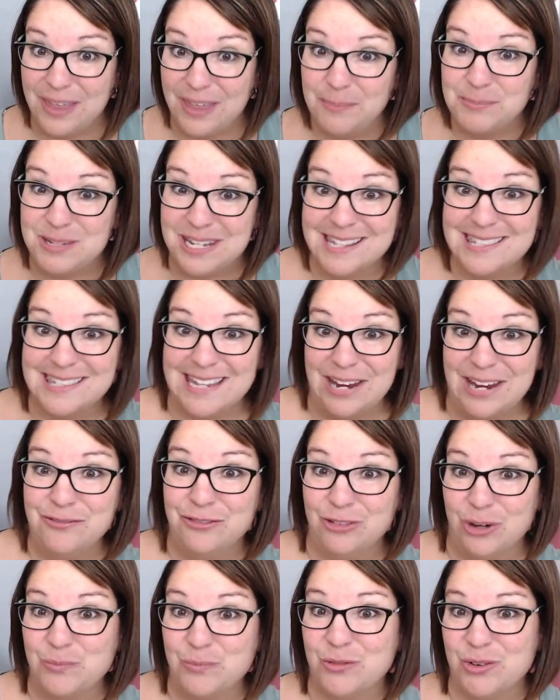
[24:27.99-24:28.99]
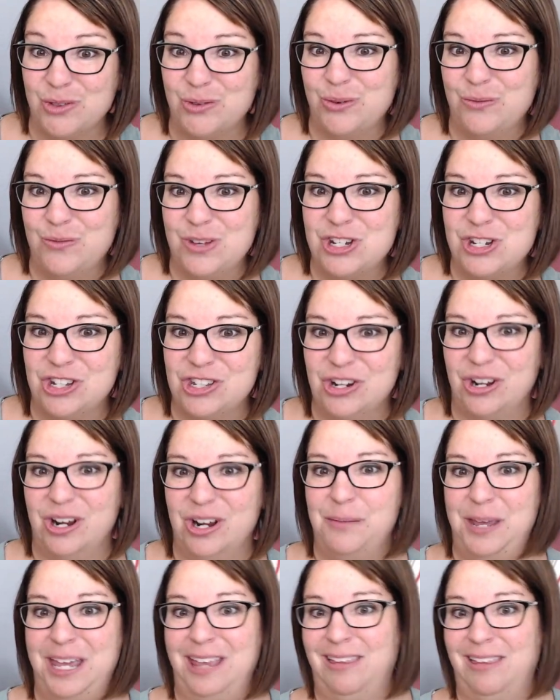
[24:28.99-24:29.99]
them to save room for the revisions they're
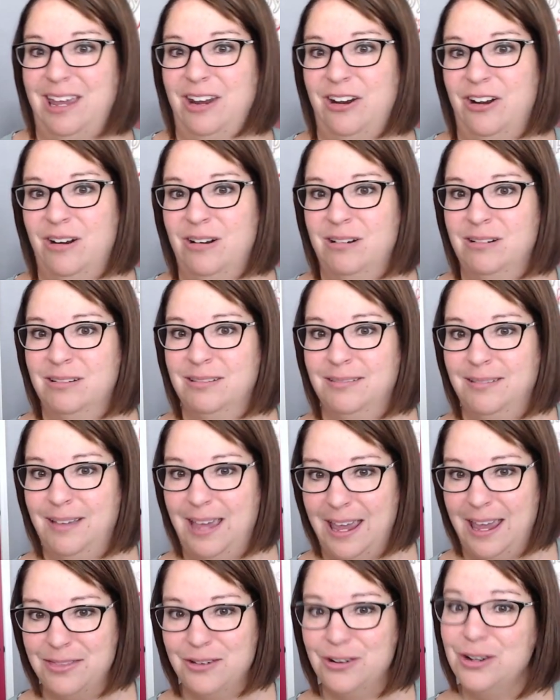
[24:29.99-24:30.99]
going to make later, okay?